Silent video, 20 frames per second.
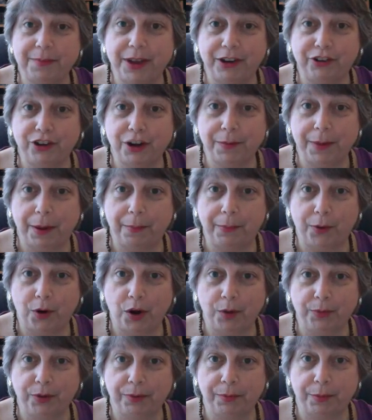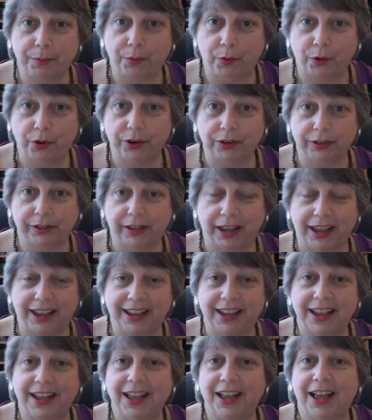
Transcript: mentioned about Barbara Memorial Day,